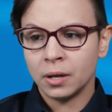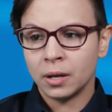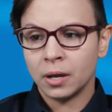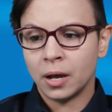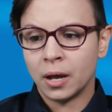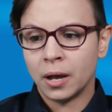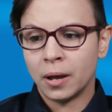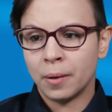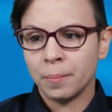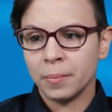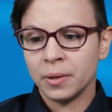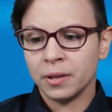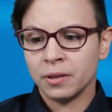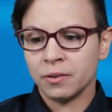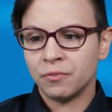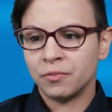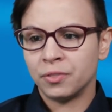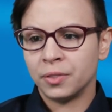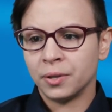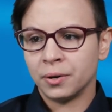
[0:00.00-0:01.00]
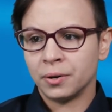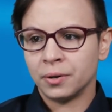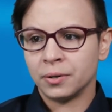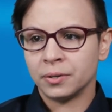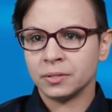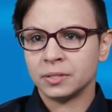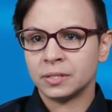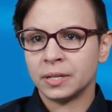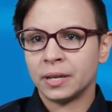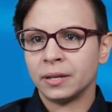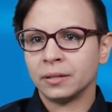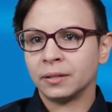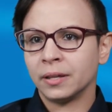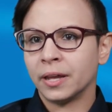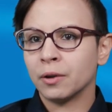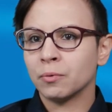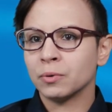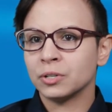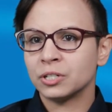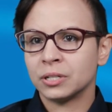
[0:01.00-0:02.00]
If there's a
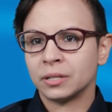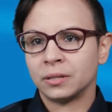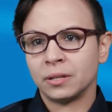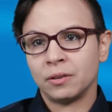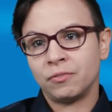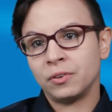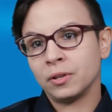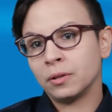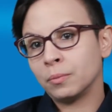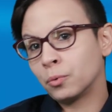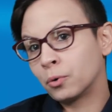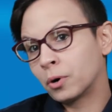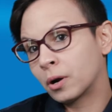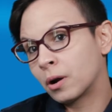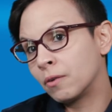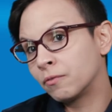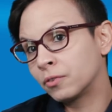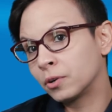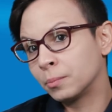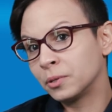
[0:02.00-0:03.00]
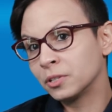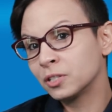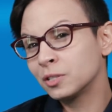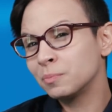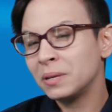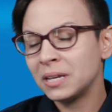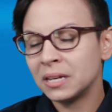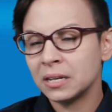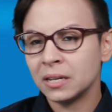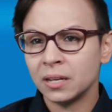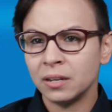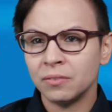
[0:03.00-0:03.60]
language that they feel more comfortable speaking,